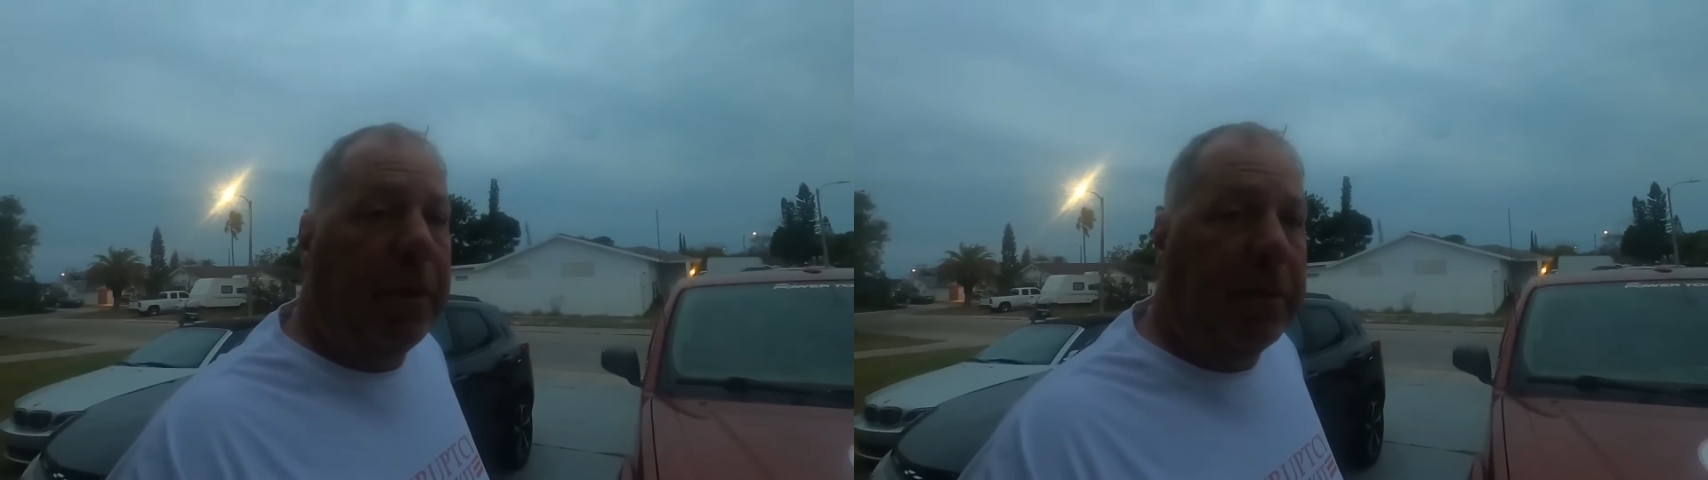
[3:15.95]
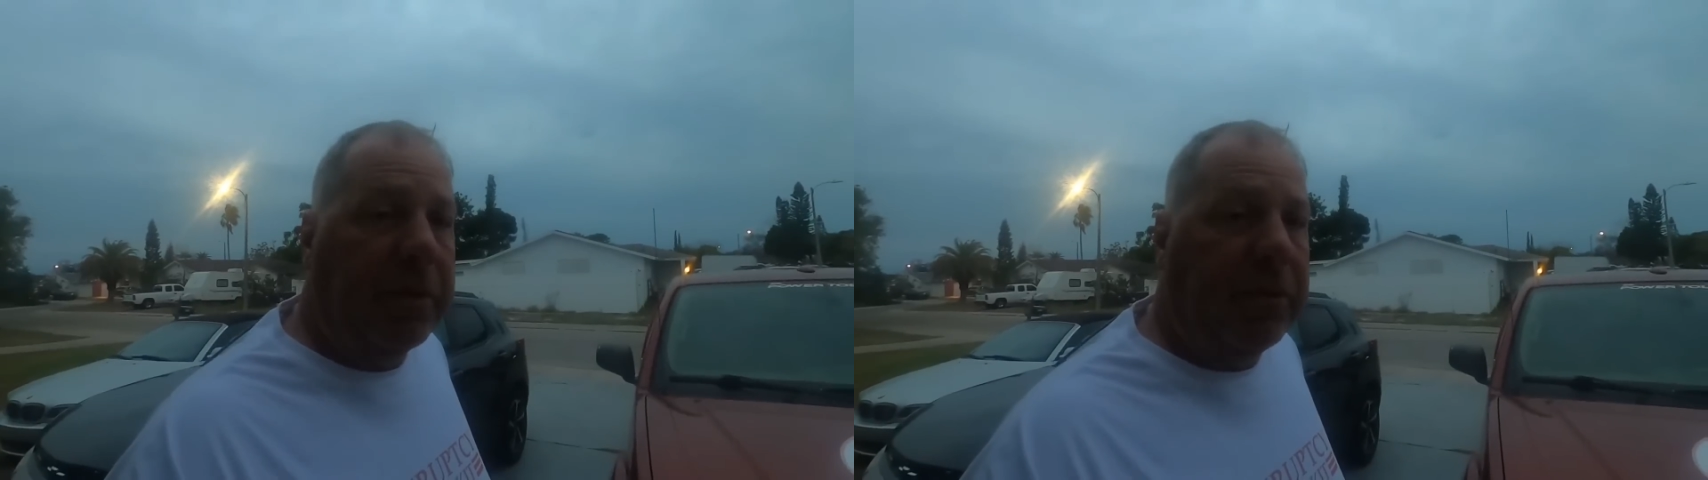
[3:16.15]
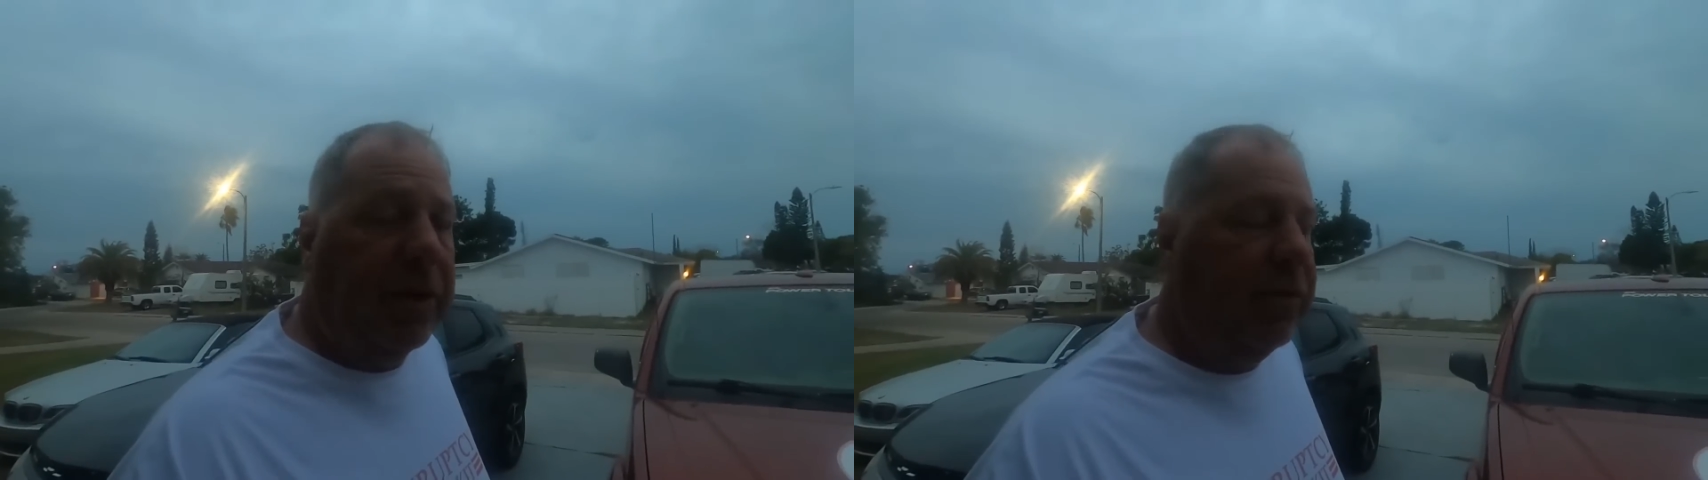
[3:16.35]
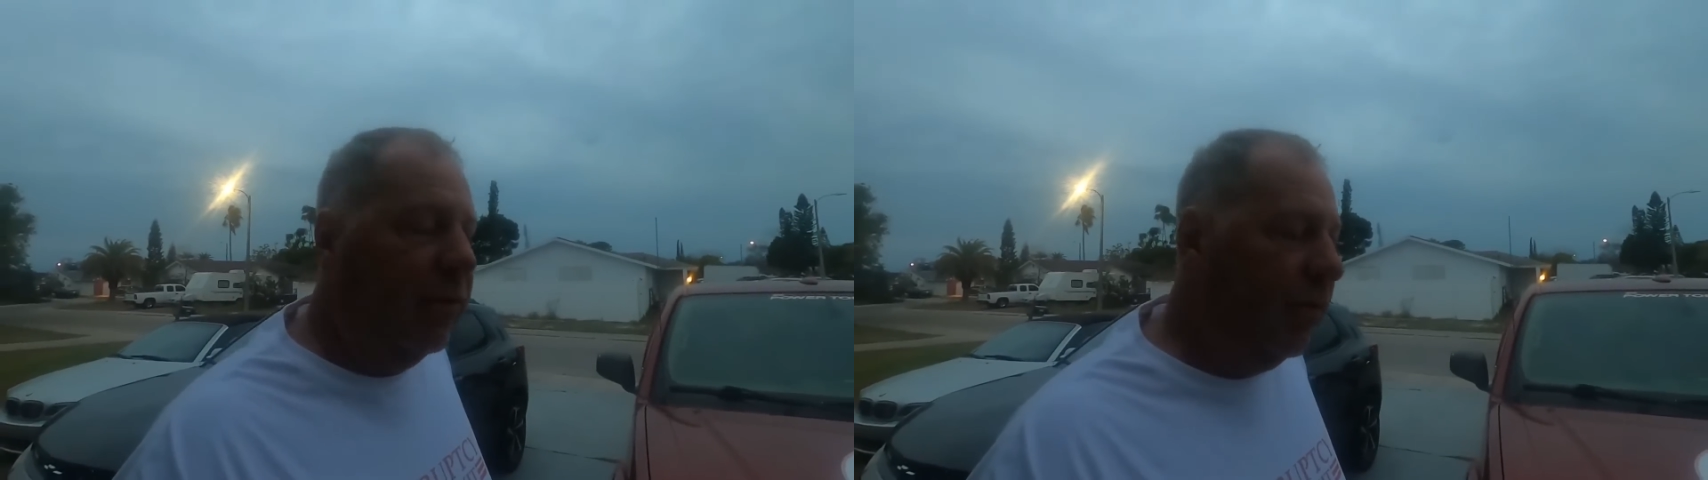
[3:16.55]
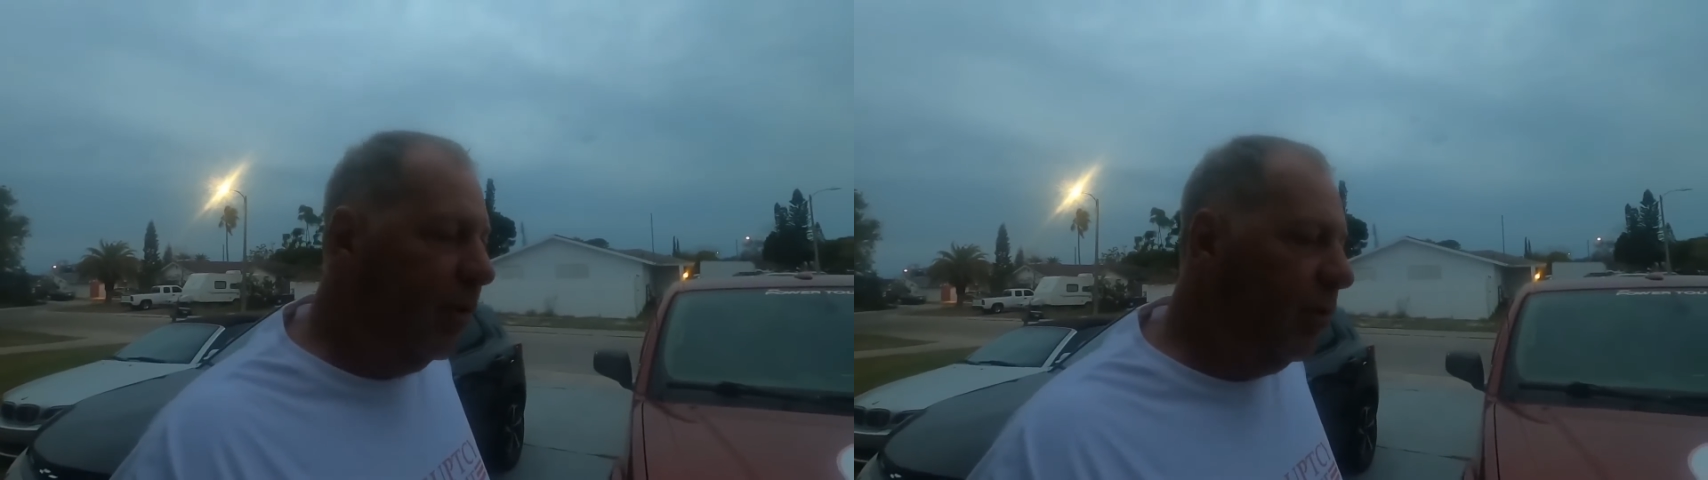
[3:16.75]
public
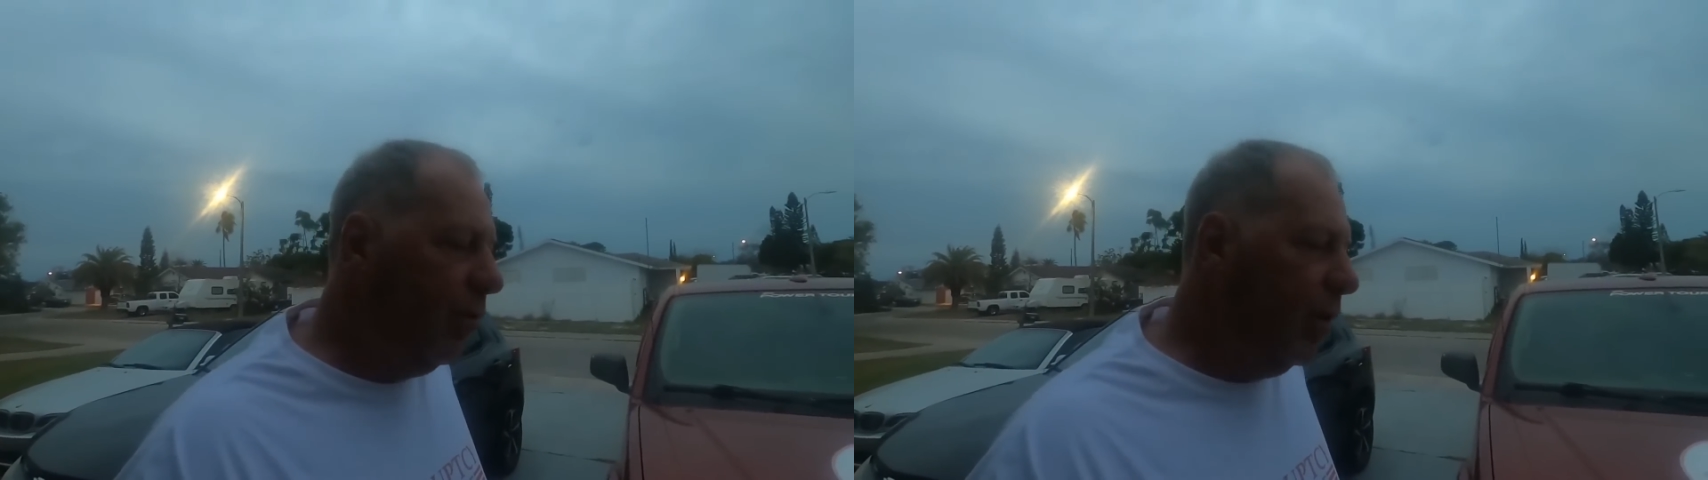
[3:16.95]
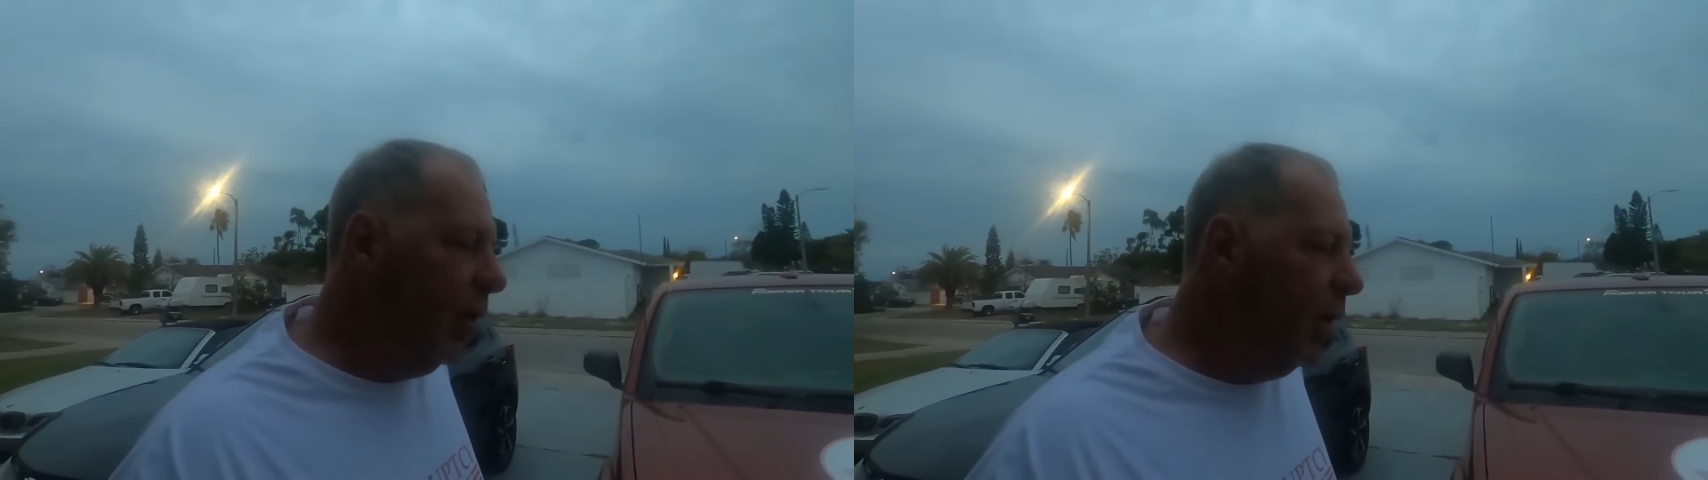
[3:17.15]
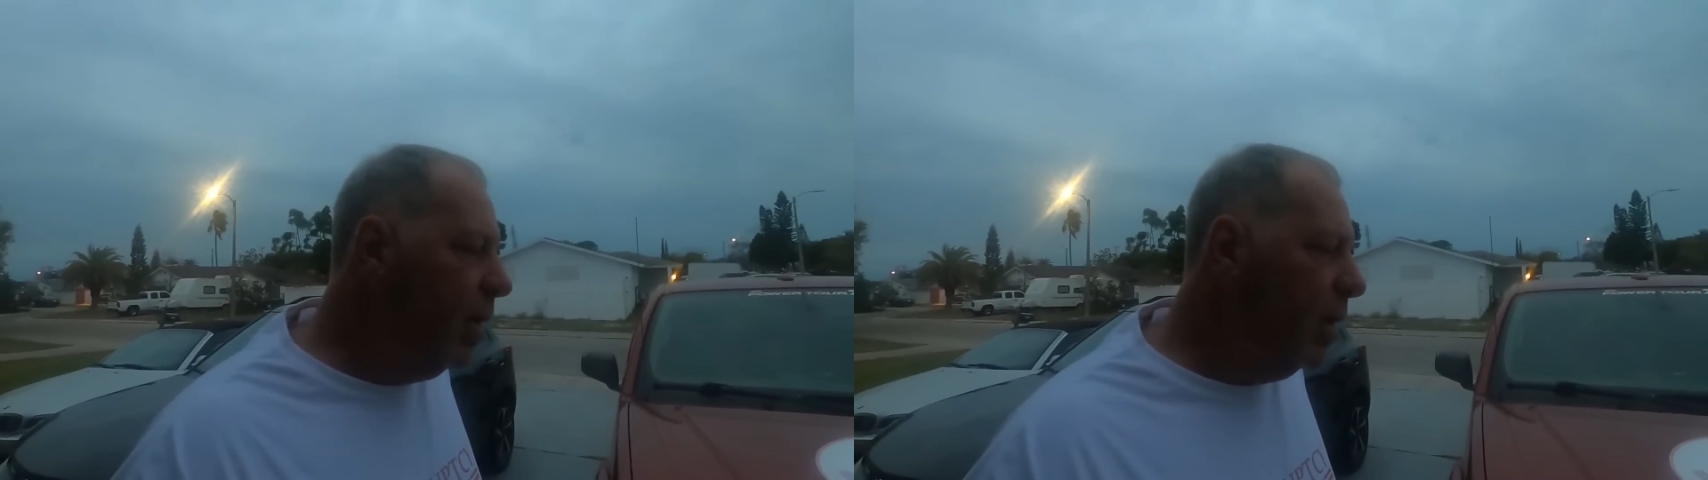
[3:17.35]
relations industry.